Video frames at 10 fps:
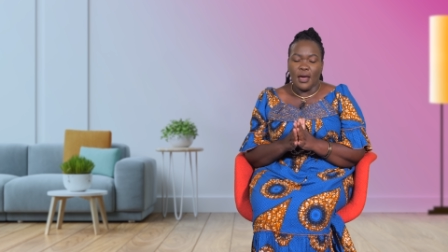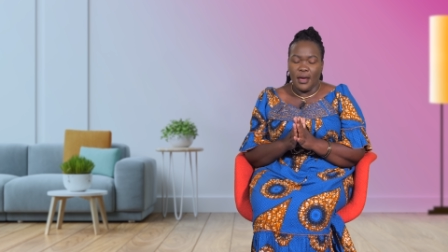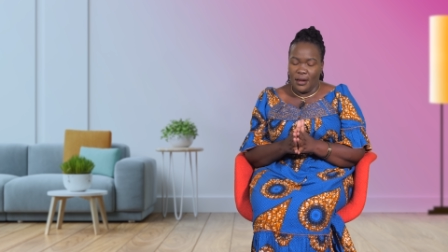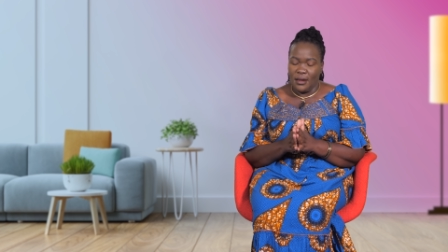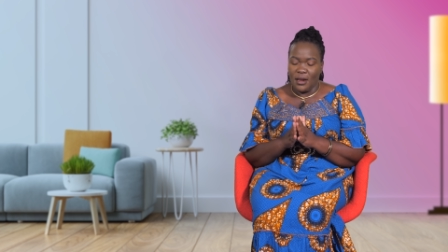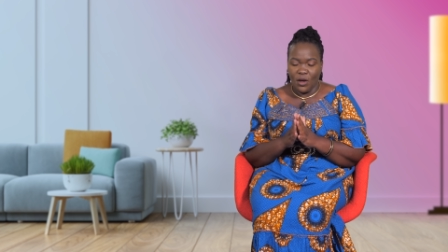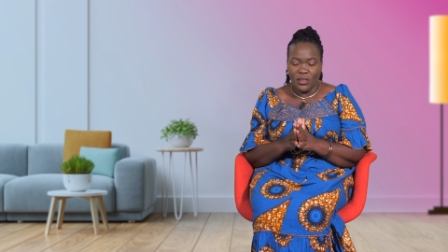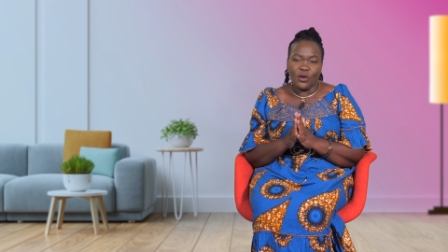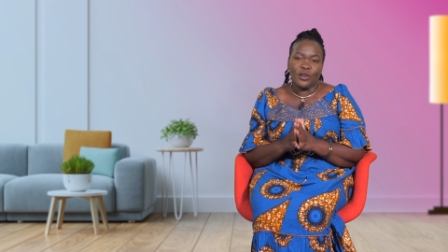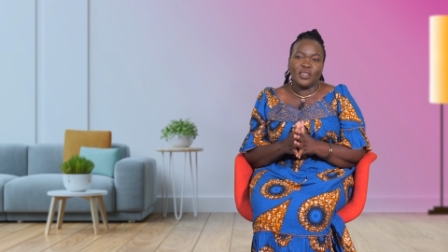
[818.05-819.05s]
And now
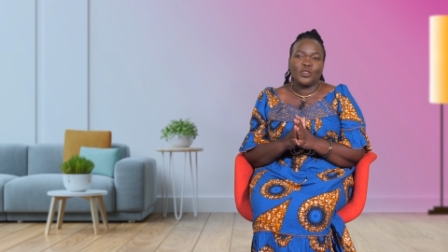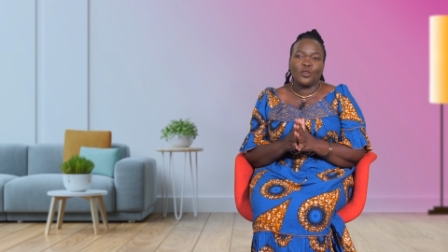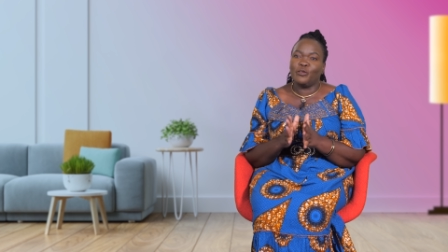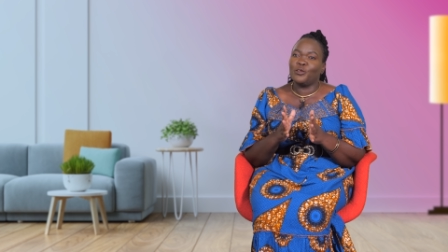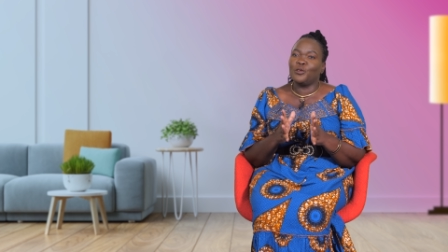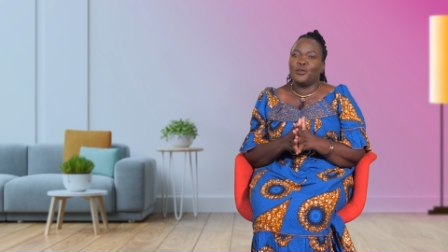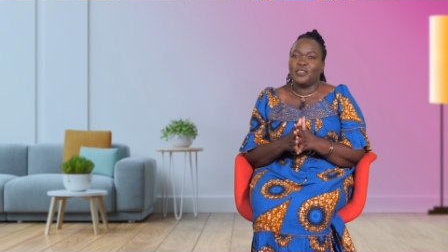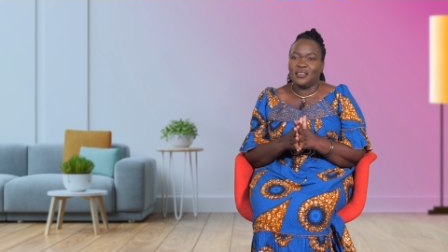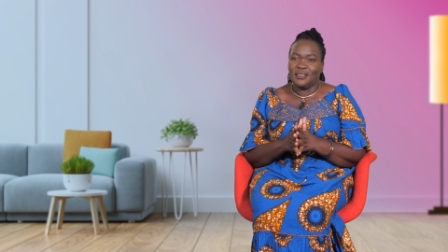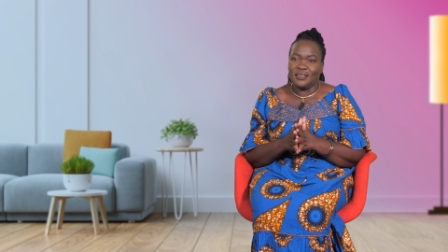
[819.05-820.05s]
the connection of
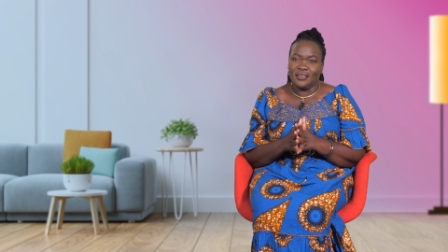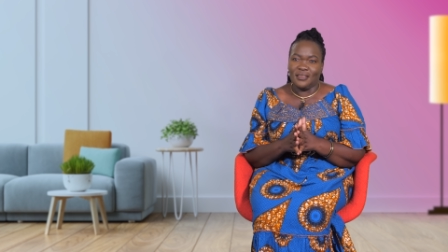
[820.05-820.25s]
stories.